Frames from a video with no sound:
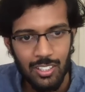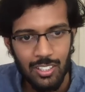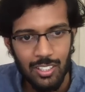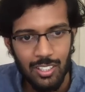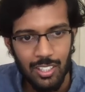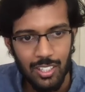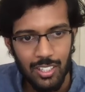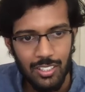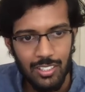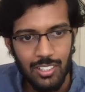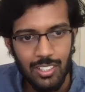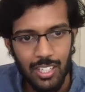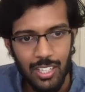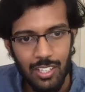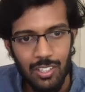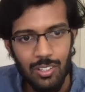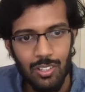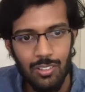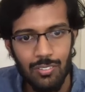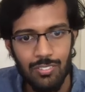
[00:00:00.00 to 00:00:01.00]
at the
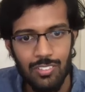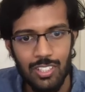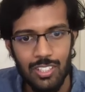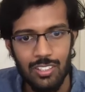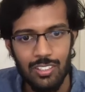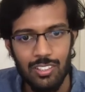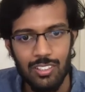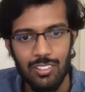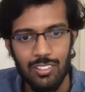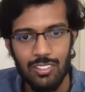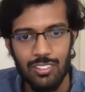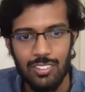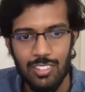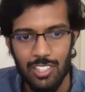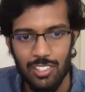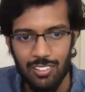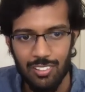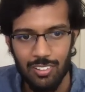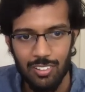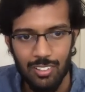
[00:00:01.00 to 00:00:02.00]
end of the
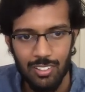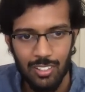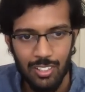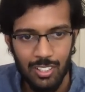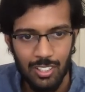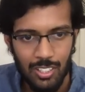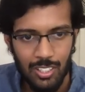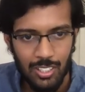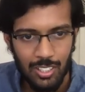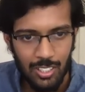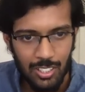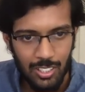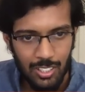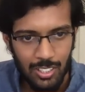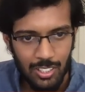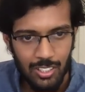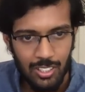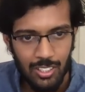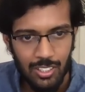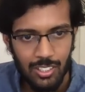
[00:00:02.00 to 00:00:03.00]
session,
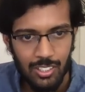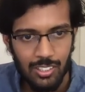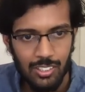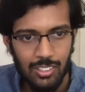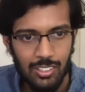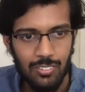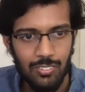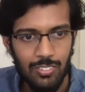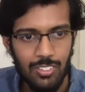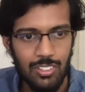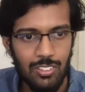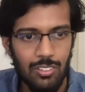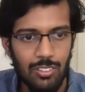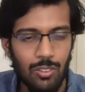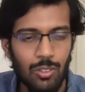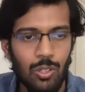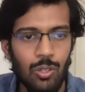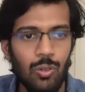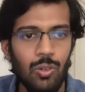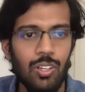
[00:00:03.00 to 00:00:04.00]
with
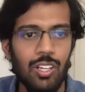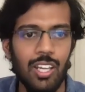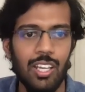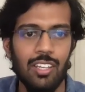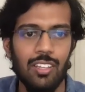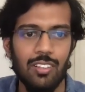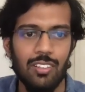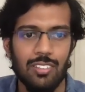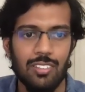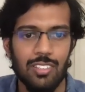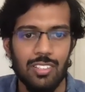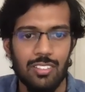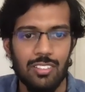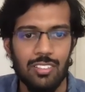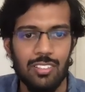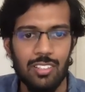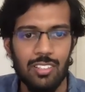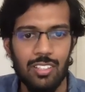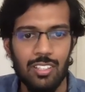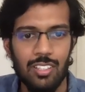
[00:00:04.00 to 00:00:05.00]
lower
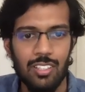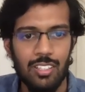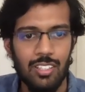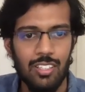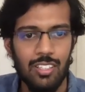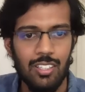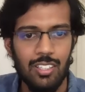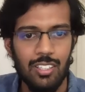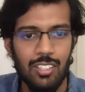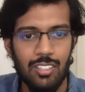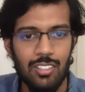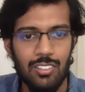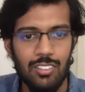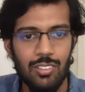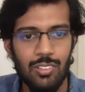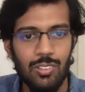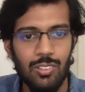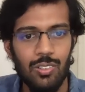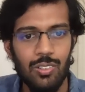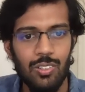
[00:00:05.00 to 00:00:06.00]
accuracies.
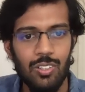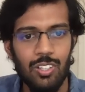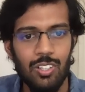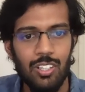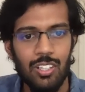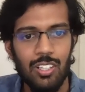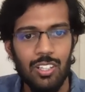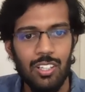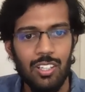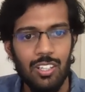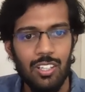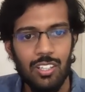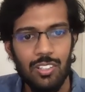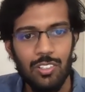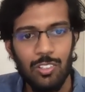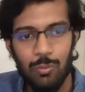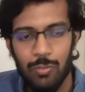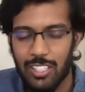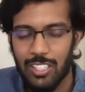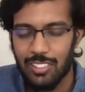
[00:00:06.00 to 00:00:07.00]
So
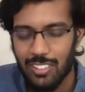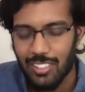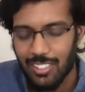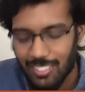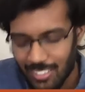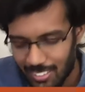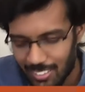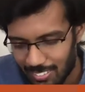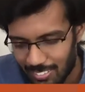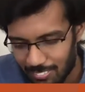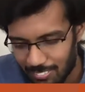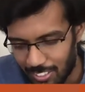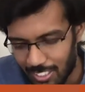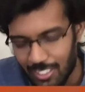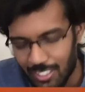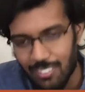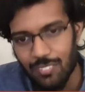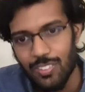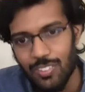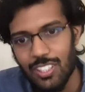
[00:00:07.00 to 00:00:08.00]
You might think that
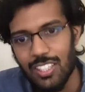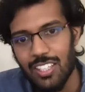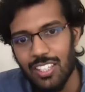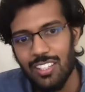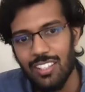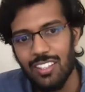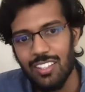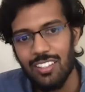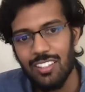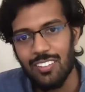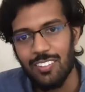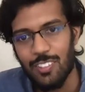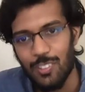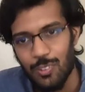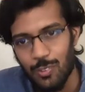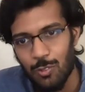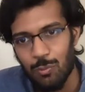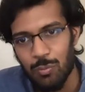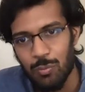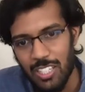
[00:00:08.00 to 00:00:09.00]
fine, we can
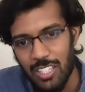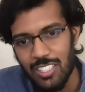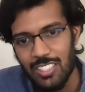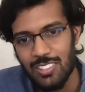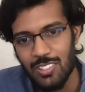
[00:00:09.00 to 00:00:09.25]
tune Bayes'